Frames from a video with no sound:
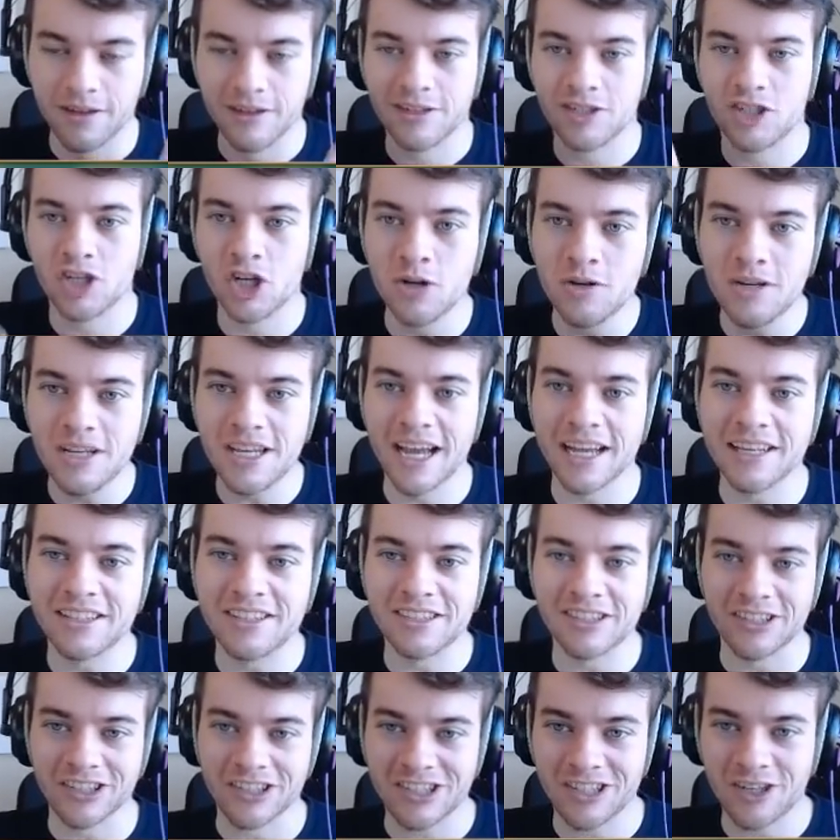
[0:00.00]
Two DSs
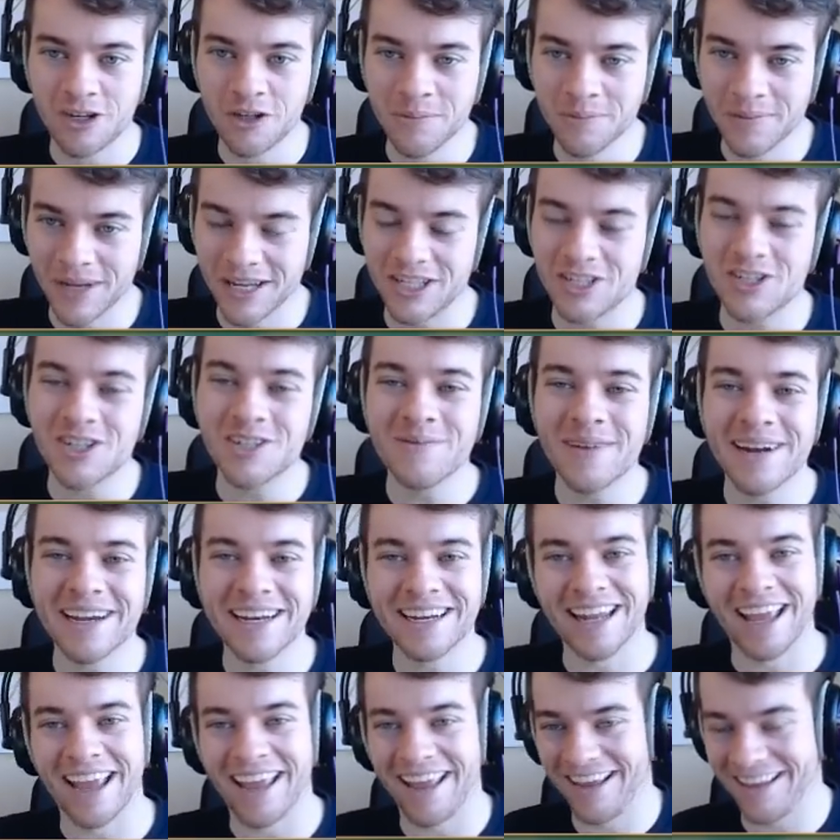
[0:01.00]
is too, too many
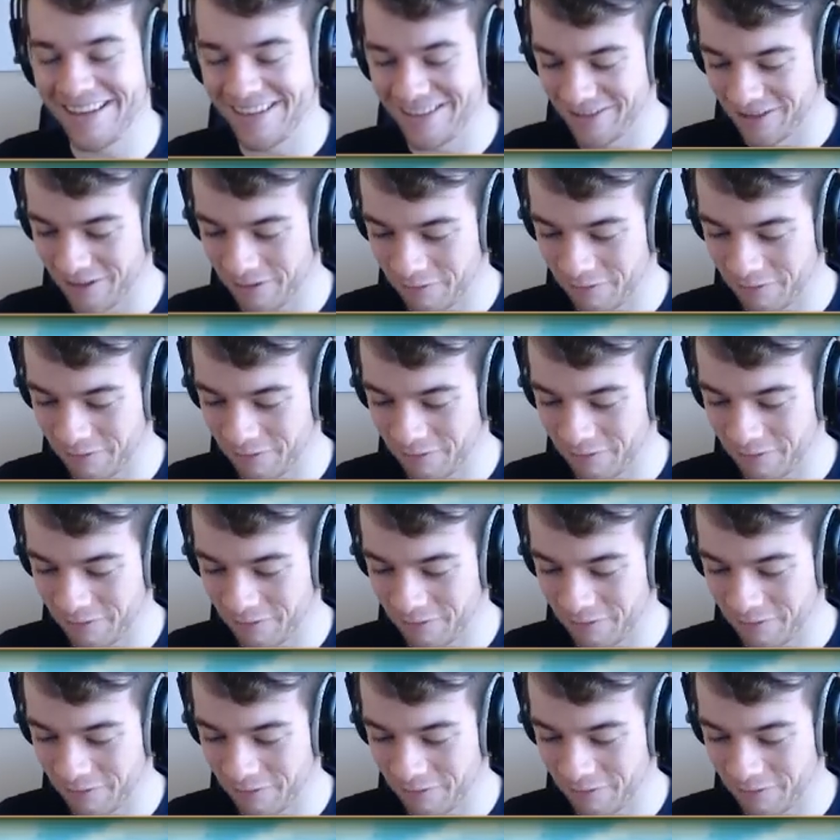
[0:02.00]
to handle,